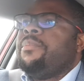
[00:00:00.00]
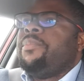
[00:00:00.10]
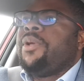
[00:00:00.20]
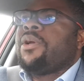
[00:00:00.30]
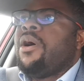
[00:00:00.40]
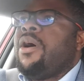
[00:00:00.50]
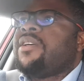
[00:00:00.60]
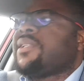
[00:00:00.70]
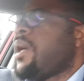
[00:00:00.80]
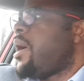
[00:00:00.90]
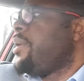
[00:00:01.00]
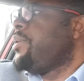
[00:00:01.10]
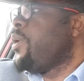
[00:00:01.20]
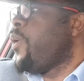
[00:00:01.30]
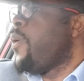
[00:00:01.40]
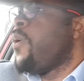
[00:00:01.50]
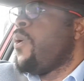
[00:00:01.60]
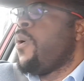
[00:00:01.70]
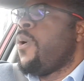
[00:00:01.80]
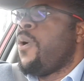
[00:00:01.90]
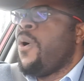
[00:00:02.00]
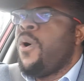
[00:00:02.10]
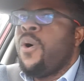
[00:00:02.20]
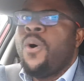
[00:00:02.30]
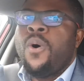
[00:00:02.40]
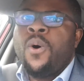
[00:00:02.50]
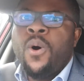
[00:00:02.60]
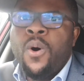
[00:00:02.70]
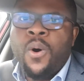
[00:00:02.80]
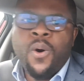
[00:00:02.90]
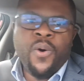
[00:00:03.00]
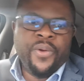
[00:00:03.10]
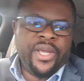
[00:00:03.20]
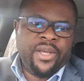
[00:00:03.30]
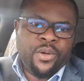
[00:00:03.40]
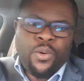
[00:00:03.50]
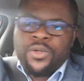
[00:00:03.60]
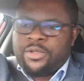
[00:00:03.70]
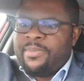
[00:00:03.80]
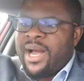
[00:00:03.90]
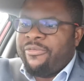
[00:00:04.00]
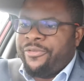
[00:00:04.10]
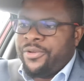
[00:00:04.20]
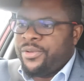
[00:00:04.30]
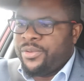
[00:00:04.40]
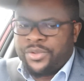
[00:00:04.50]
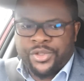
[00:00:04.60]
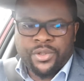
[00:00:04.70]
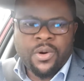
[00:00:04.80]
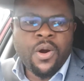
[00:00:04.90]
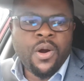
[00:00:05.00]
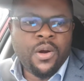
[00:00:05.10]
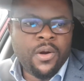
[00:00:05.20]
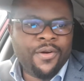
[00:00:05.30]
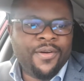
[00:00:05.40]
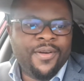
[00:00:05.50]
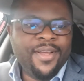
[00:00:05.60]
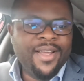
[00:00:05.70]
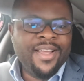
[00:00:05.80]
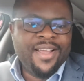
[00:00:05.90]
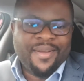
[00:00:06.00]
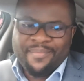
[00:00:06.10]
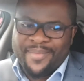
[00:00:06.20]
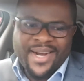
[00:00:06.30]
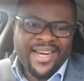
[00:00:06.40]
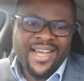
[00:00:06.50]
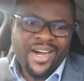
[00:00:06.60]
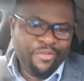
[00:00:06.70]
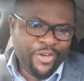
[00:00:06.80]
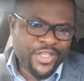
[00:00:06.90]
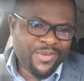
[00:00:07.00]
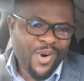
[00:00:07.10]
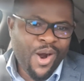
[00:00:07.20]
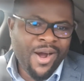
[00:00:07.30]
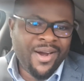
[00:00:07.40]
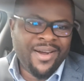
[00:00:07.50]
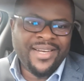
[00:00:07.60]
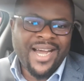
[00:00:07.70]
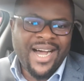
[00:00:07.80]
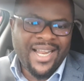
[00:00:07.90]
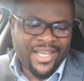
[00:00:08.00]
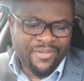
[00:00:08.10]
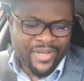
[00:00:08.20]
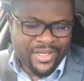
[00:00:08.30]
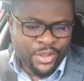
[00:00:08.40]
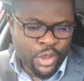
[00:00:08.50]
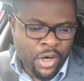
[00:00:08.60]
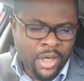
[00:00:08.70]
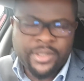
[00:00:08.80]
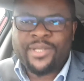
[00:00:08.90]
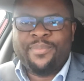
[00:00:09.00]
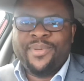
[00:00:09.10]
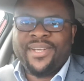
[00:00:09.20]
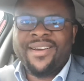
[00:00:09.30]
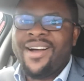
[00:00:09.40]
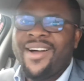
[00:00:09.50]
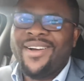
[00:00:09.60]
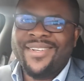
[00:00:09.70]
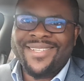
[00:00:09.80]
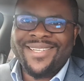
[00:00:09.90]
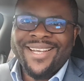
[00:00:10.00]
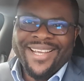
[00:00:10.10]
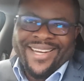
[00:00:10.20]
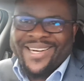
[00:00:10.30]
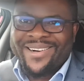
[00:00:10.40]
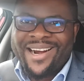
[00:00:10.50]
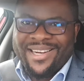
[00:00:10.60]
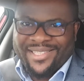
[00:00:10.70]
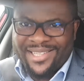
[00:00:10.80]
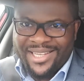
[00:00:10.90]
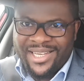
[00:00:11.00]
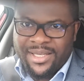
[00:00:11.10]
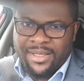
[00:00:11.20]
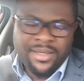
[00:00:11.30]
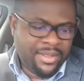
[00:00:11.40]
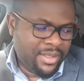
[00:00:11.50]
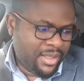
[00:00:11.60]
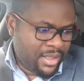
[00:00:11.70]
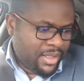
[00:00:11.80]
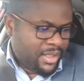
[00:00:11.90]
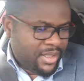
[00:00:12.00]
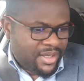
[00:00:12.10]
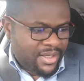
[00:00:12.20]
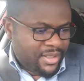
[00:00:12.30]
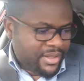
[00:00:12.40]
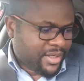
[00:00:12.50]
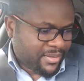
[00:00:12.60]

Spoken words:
Because I know he holds my future. My life is what I live in just because Christ lives.